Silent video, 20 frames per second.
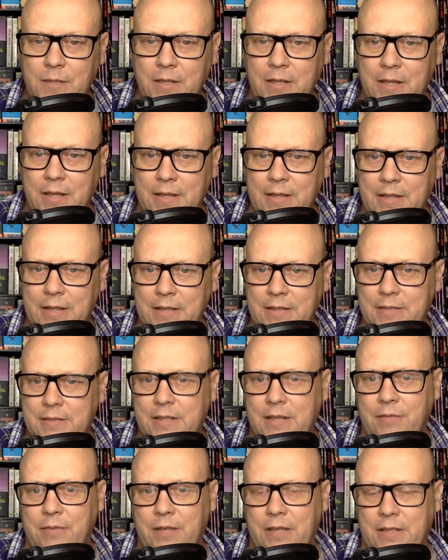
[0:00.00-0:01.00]
in the
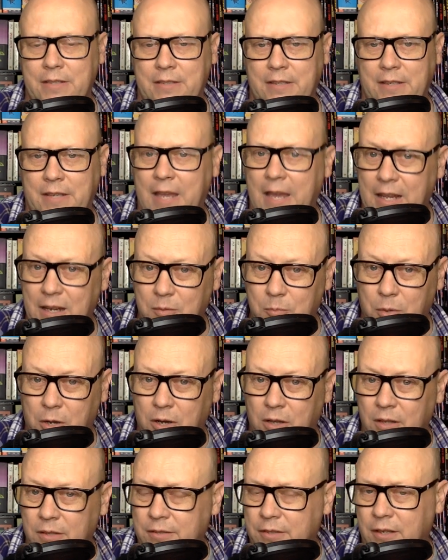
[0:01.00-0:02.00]
70s.
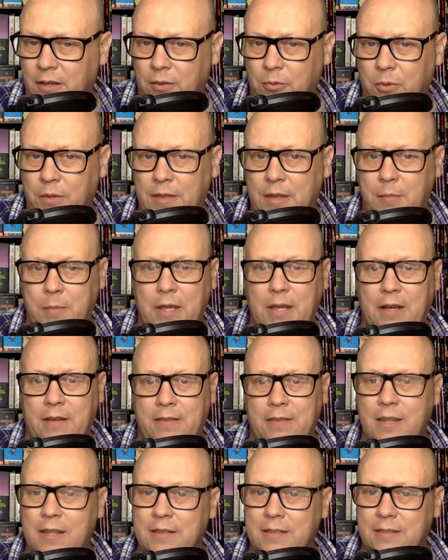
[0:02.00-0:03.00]
Cannonball is another one they made, I
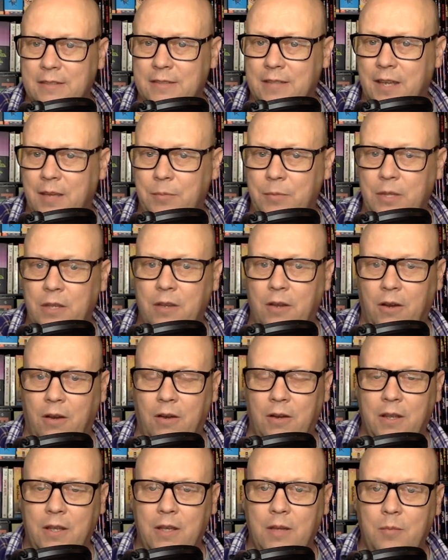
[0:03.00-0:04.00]
think, the same
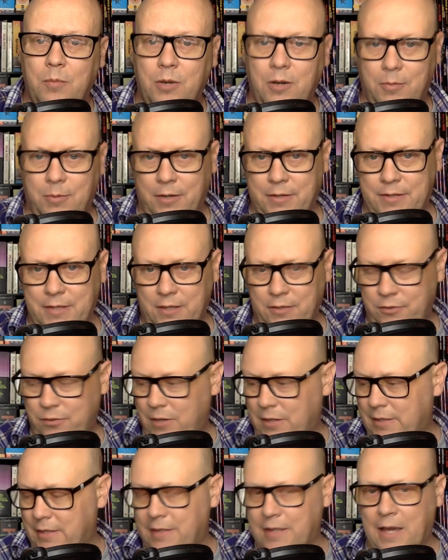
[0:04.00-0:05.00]
year. Paul Bartel
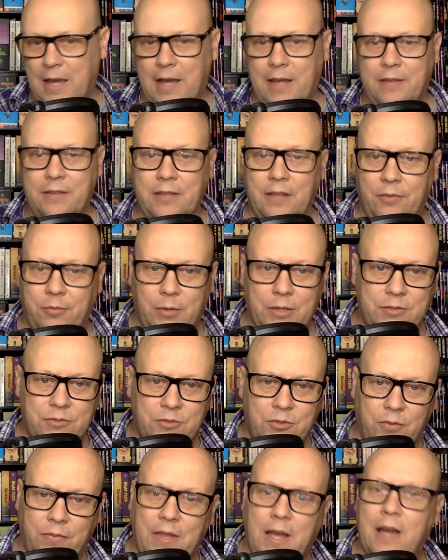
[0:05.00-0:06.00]
directed that. Death Race
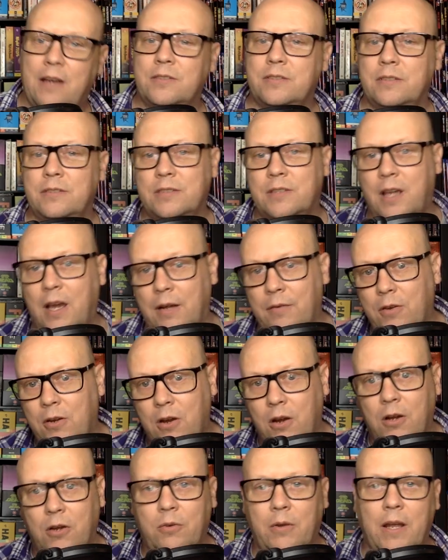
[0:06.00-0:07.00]
2000 is kind of a
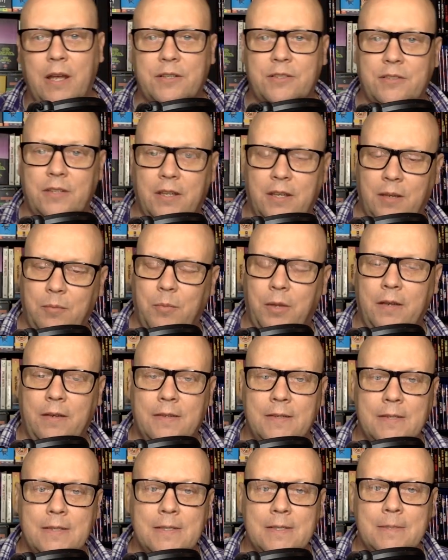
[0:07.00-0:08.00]
car crash thing.
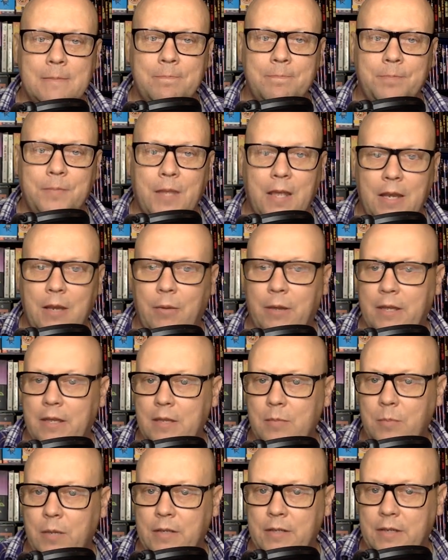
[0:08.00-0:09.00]
But anyway,
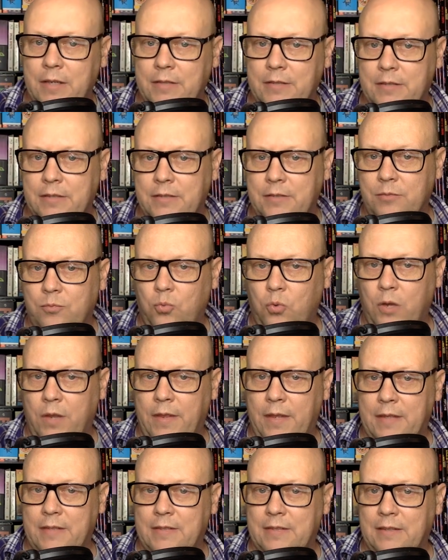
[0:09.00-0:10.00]
Eat My Dust is
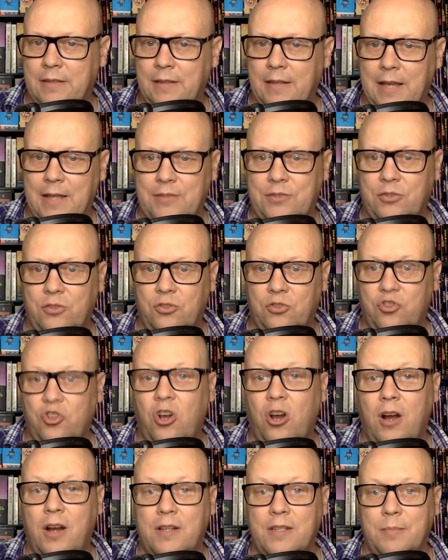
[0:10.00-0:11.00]
one that's lesser
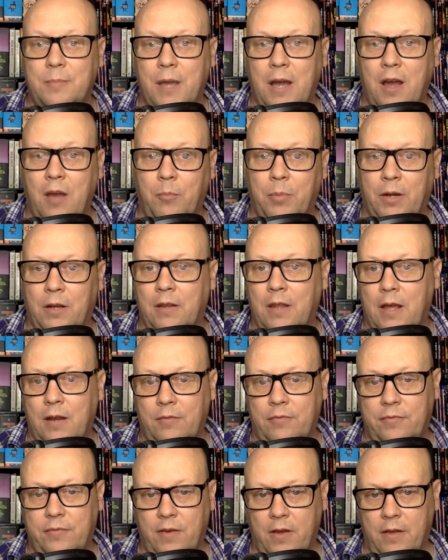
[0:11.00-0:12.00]
talked about, but a
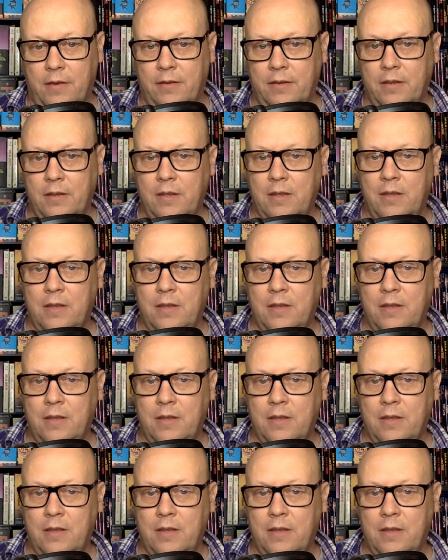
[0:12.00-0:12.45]
lot of fun